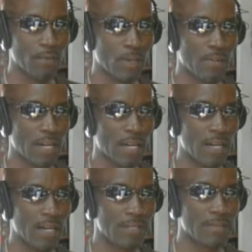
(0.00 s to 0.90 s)
one of
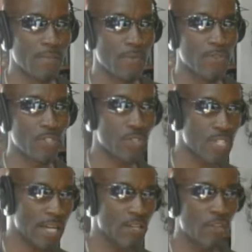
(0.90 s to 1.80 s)
the
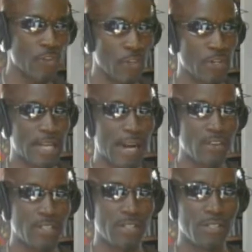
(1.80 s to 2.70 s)
second or third
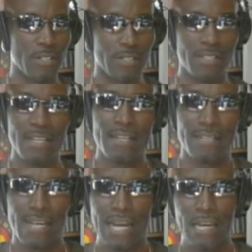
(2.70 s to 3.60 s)
characters in a
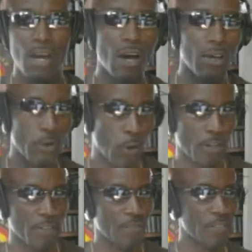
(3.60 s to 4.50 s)
CSI Law and
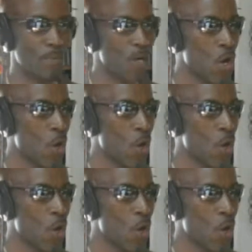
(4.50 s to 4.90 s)
Order film,